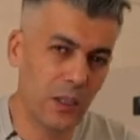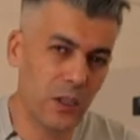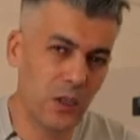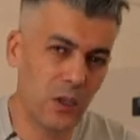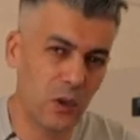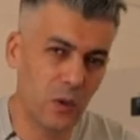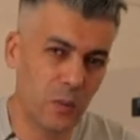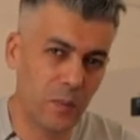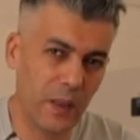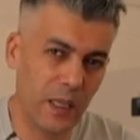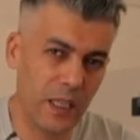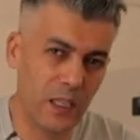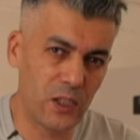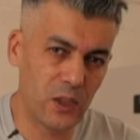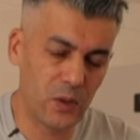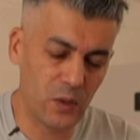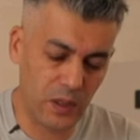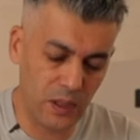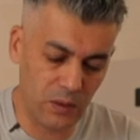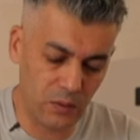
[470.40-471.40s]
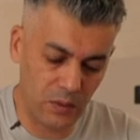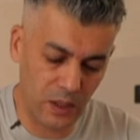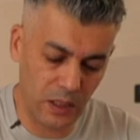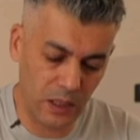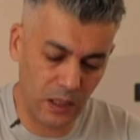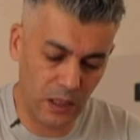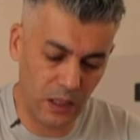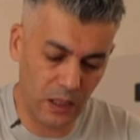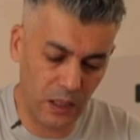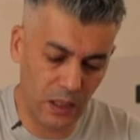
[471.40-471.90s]
choux pastry
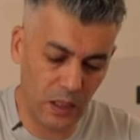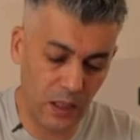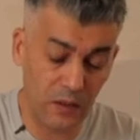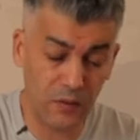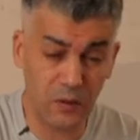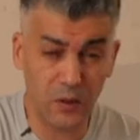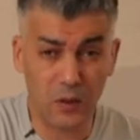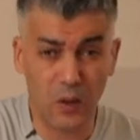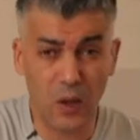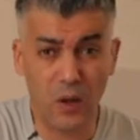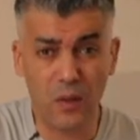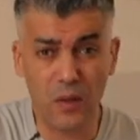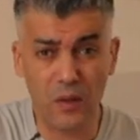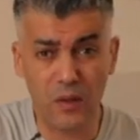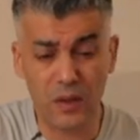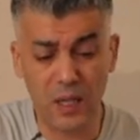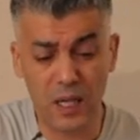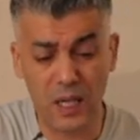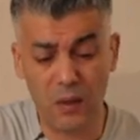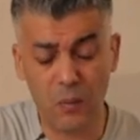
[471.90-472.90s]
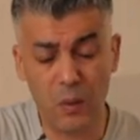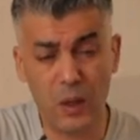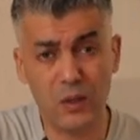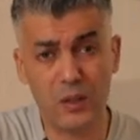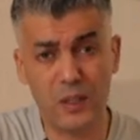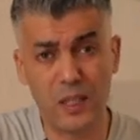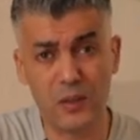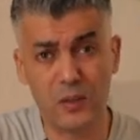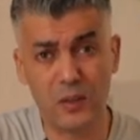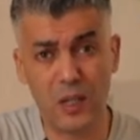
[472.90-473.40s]
ring. Uh, if you don't do that,
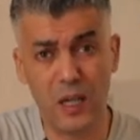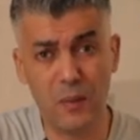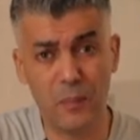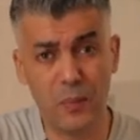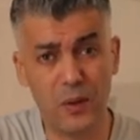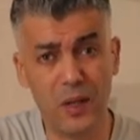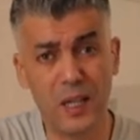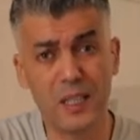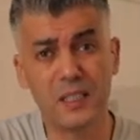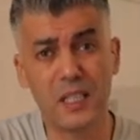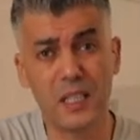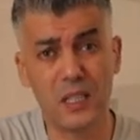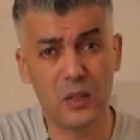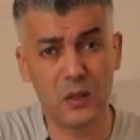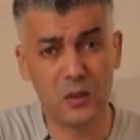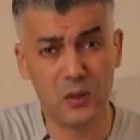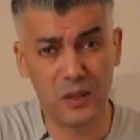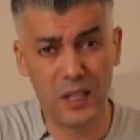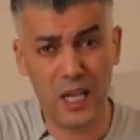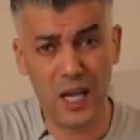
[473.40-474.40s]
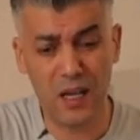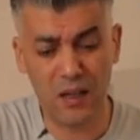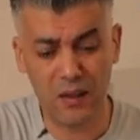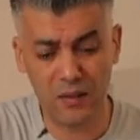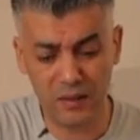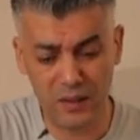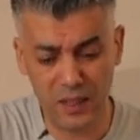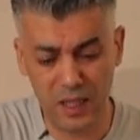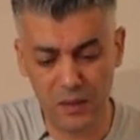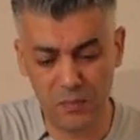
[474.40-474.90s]
what tends to happen as they cool
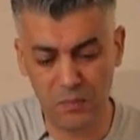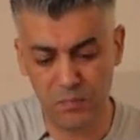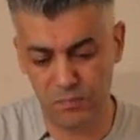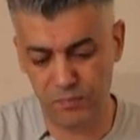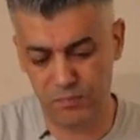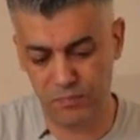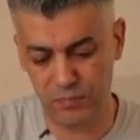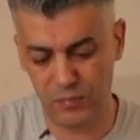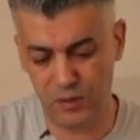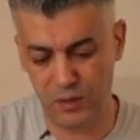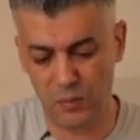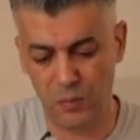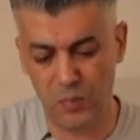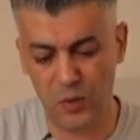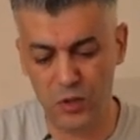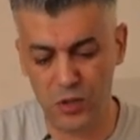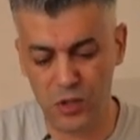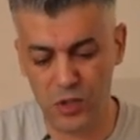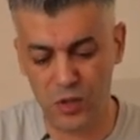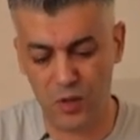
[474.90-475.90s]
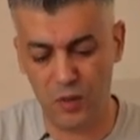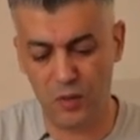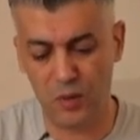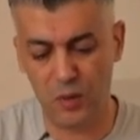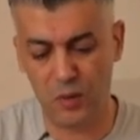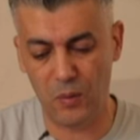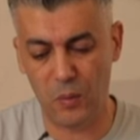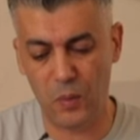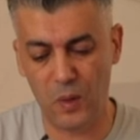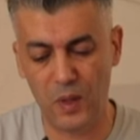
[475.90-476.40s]
down, they'll the moisture
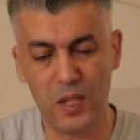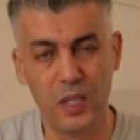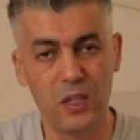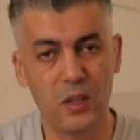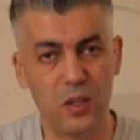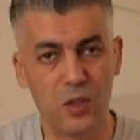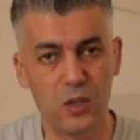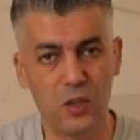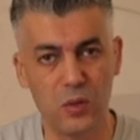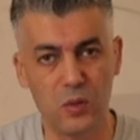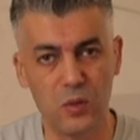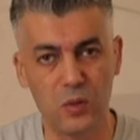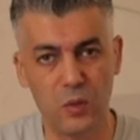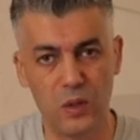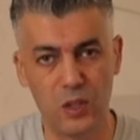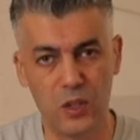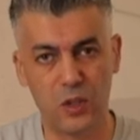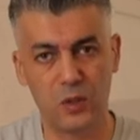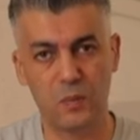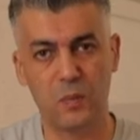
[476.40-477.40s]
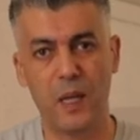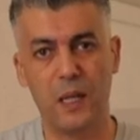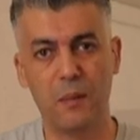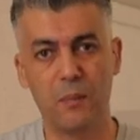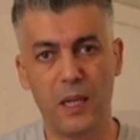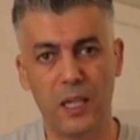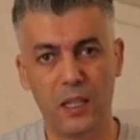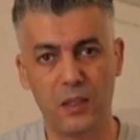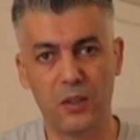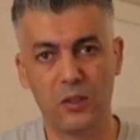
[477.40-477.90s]
within the choux will just
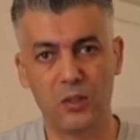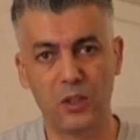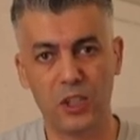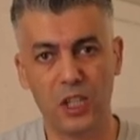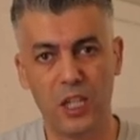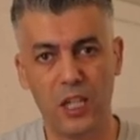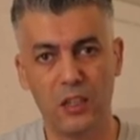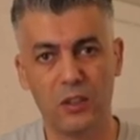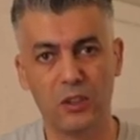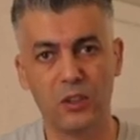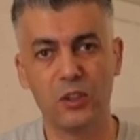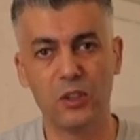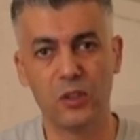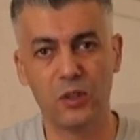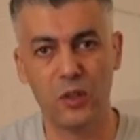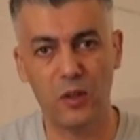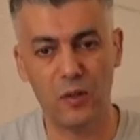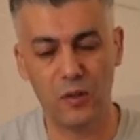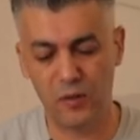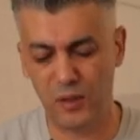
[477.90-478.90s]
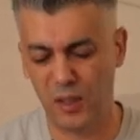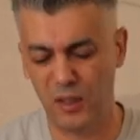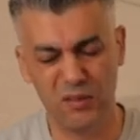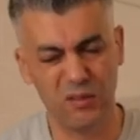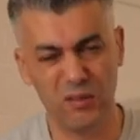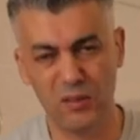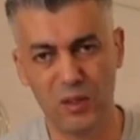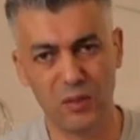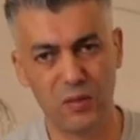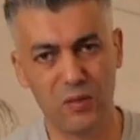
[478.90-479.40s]
make the shell soft
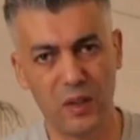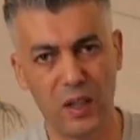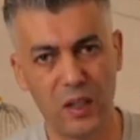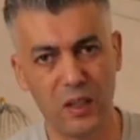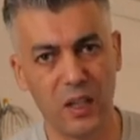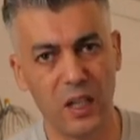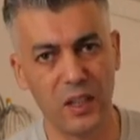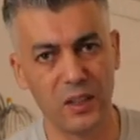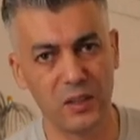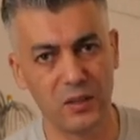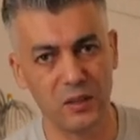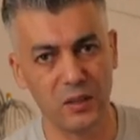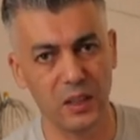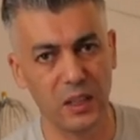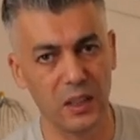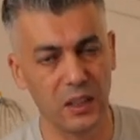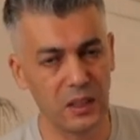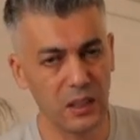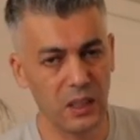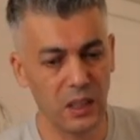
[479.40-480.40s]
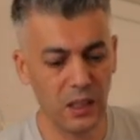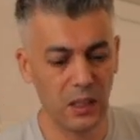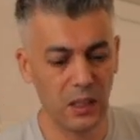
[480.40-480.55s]
and not very nice to eat.